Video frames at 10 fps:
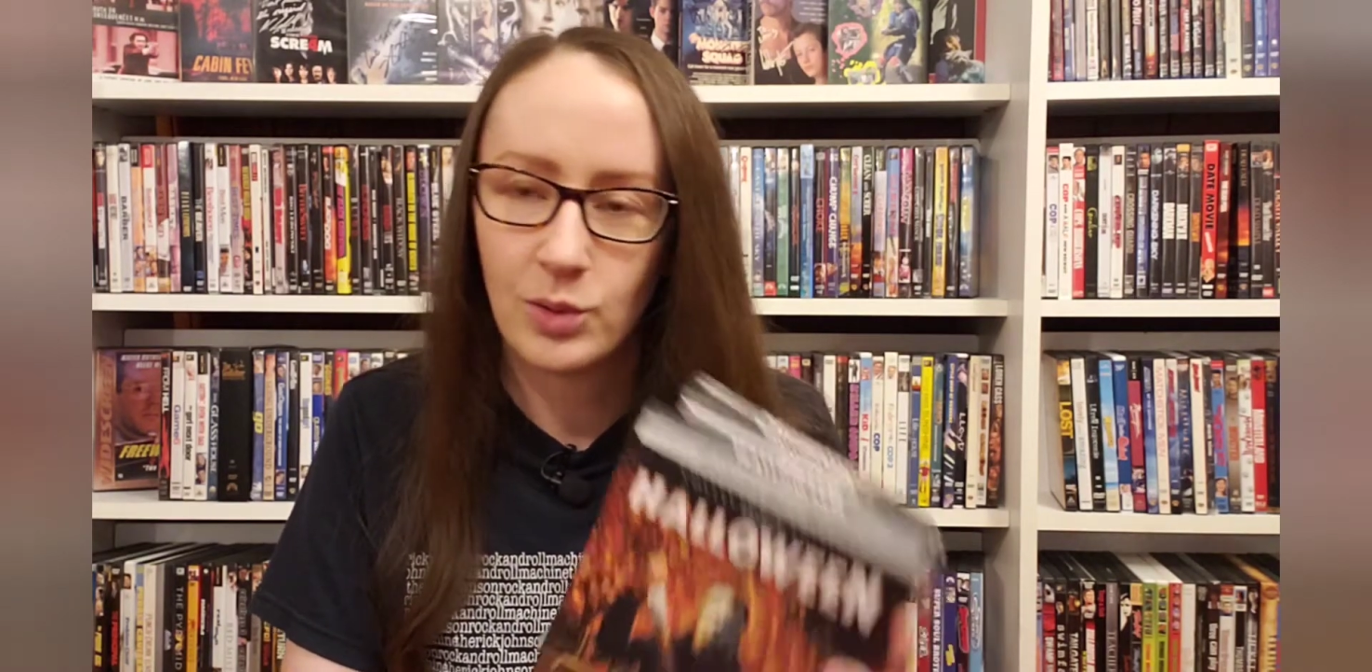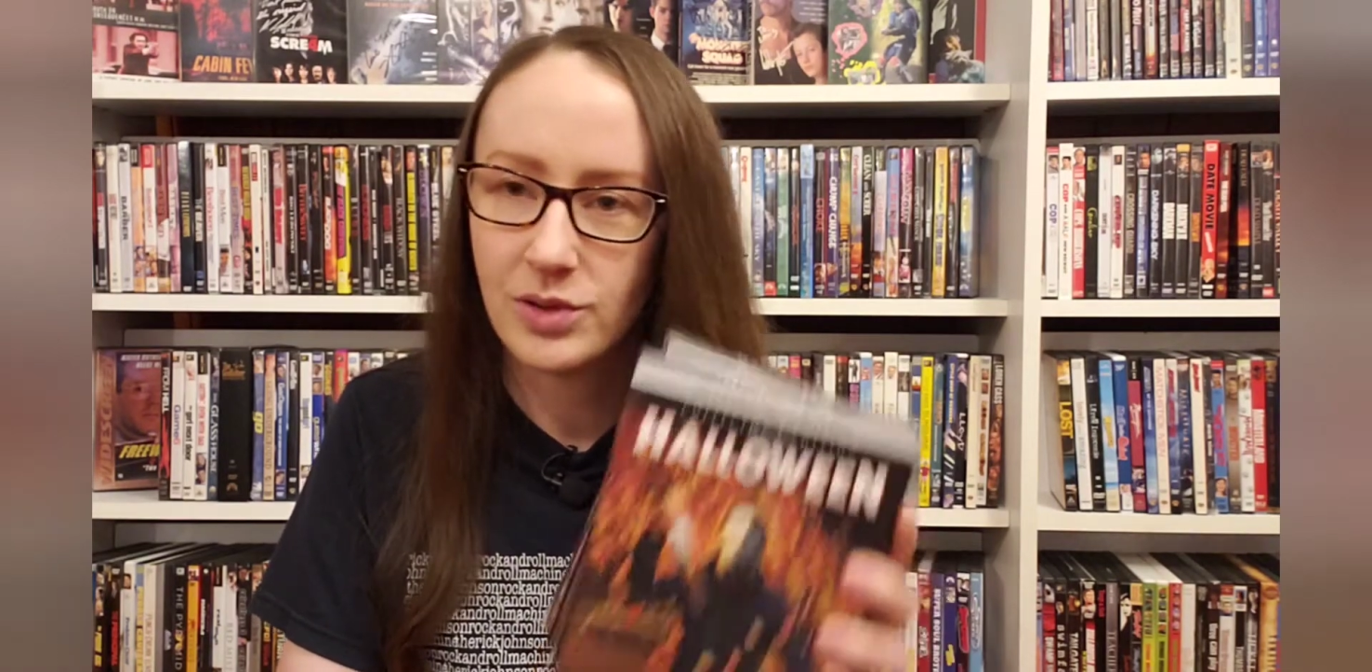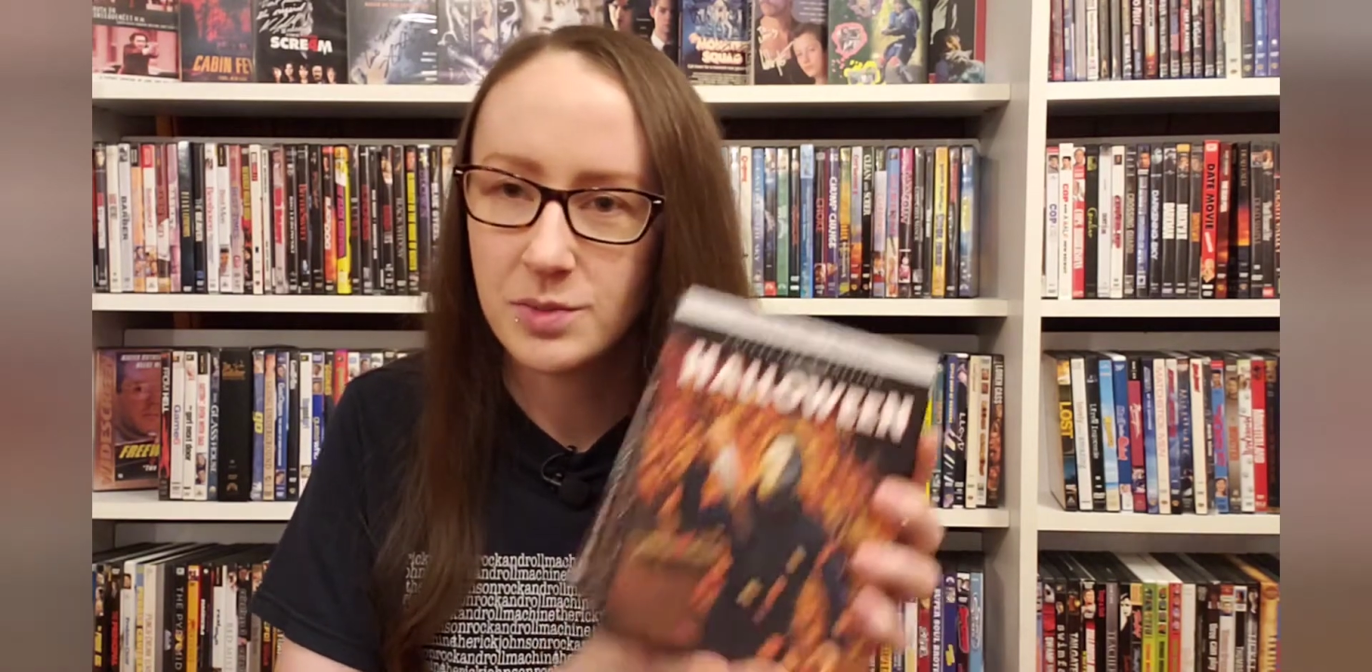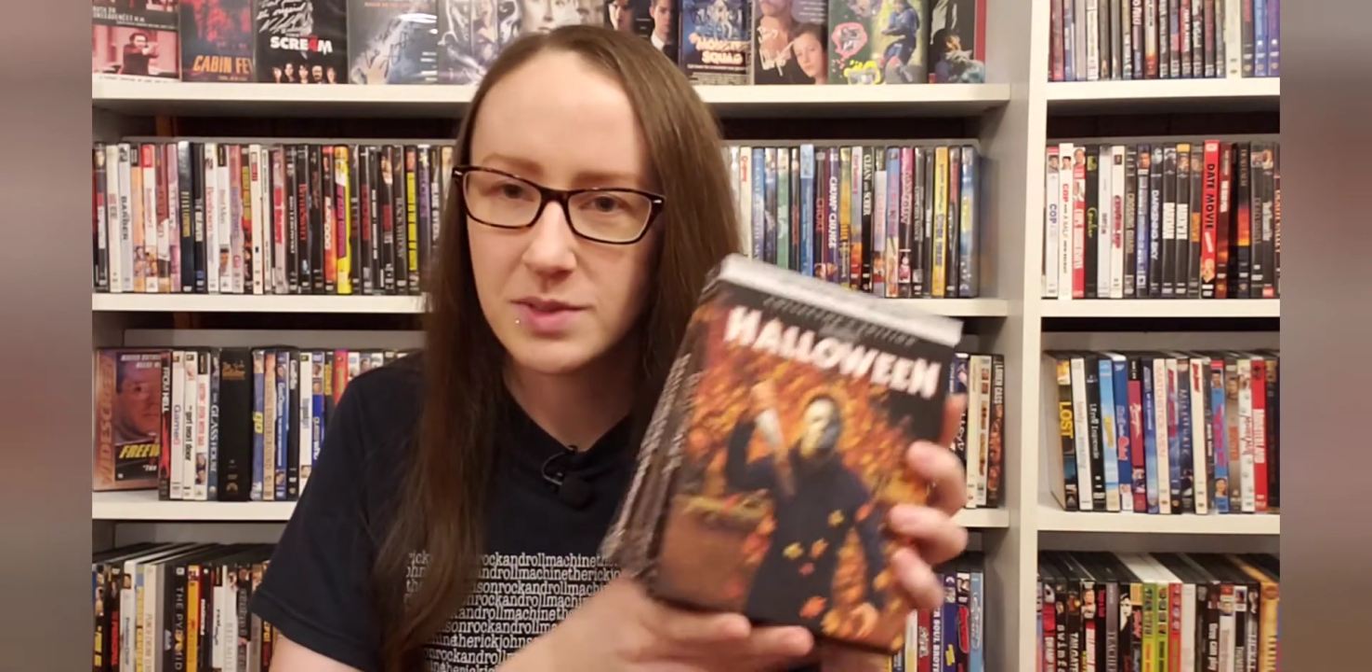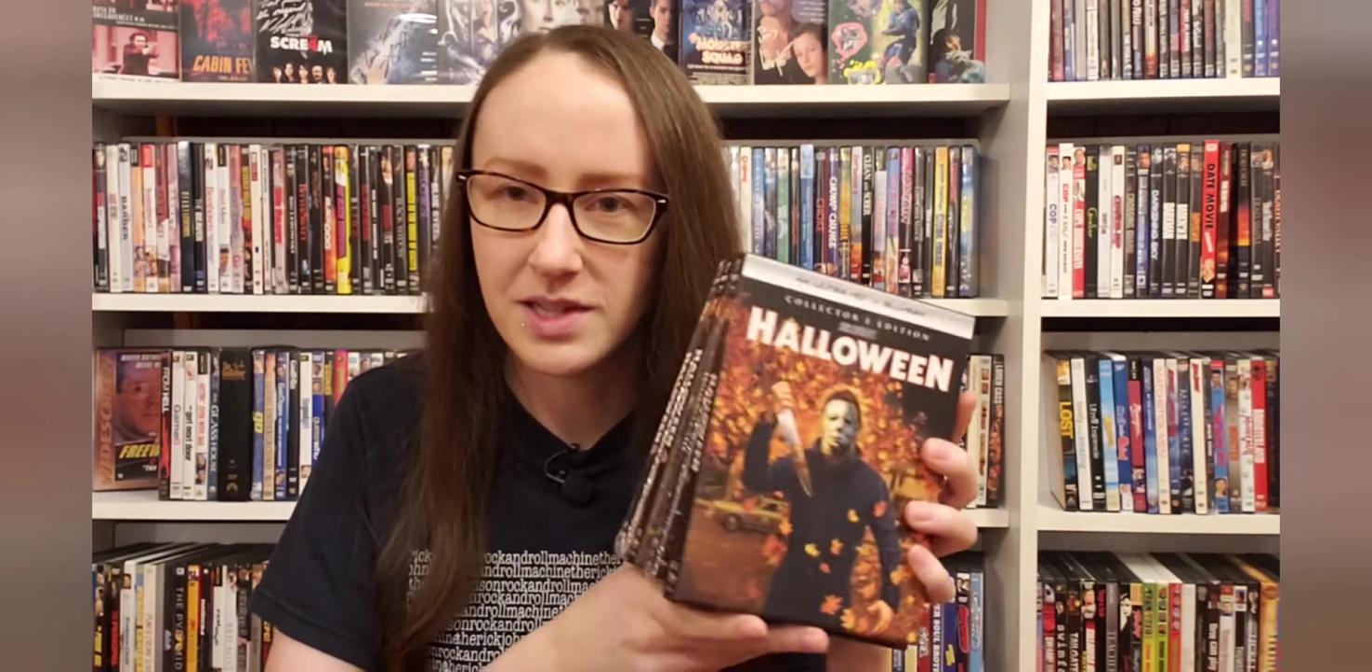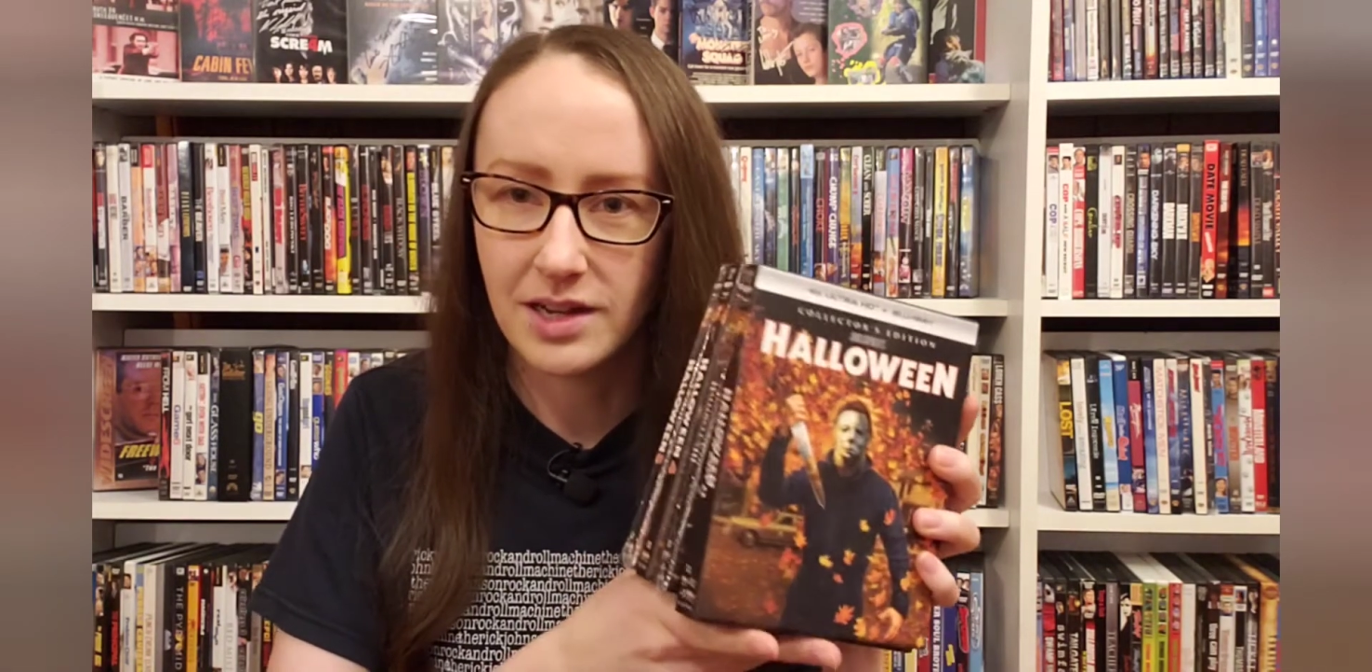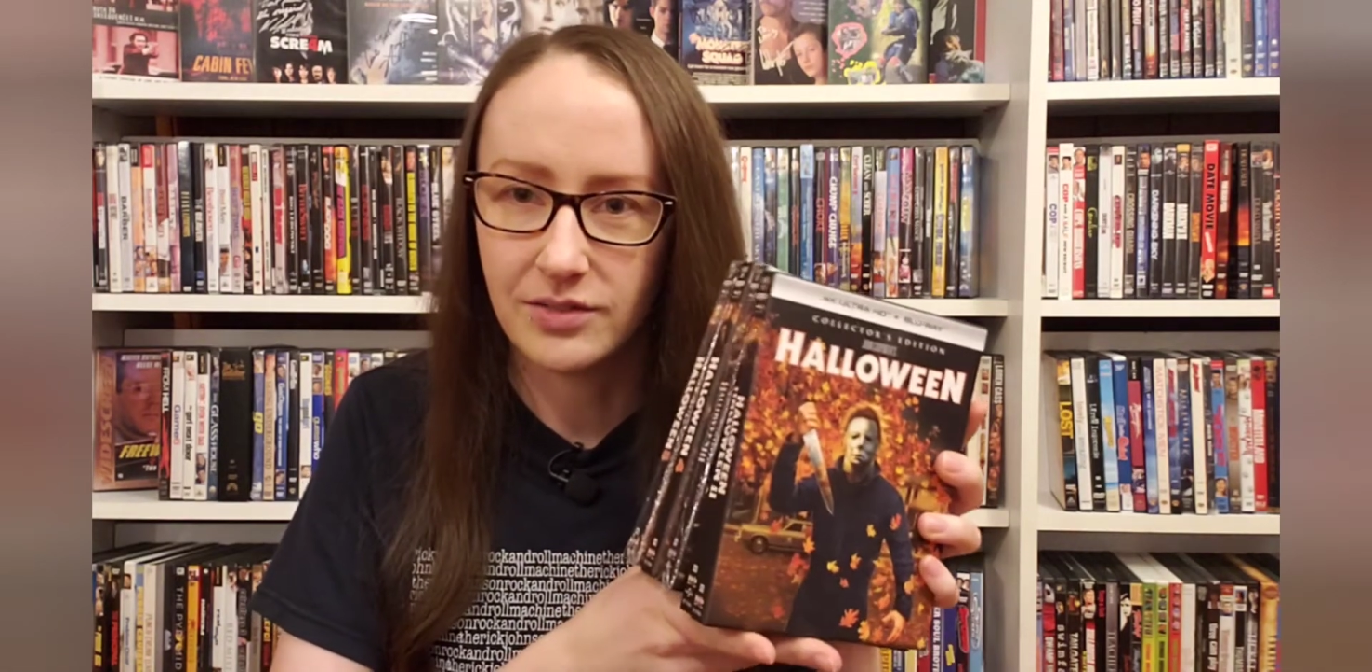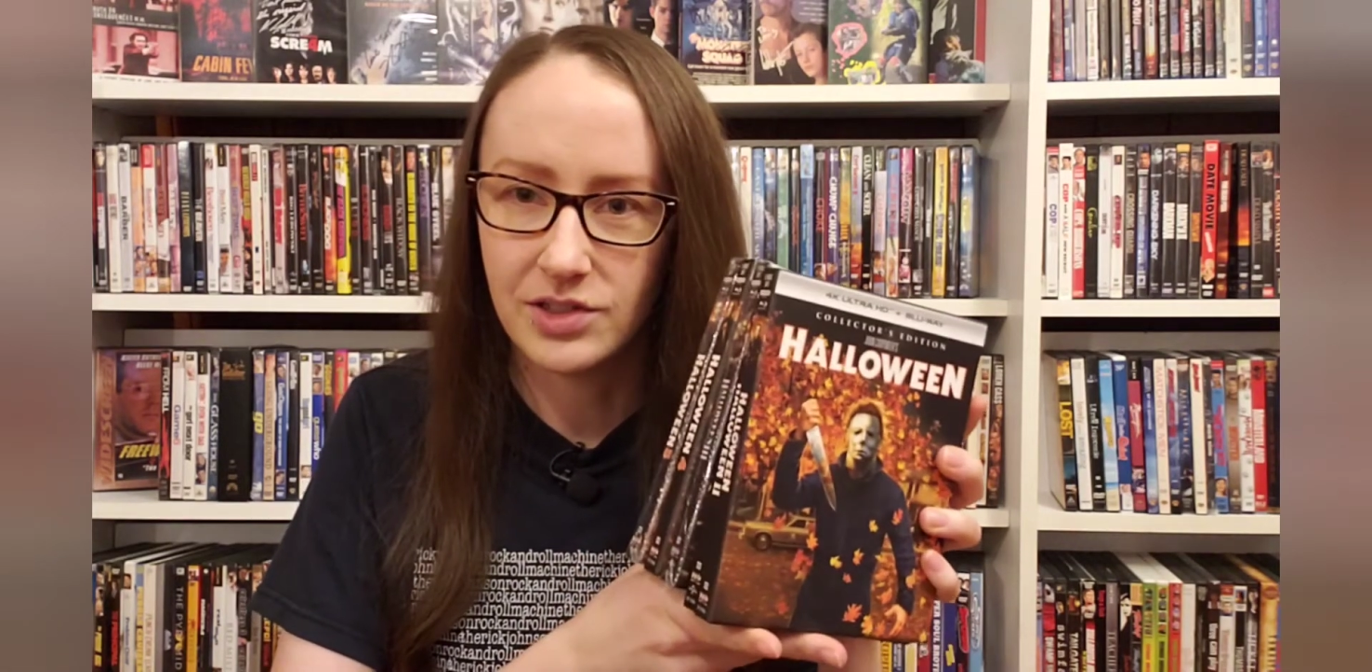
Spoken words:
this was kind of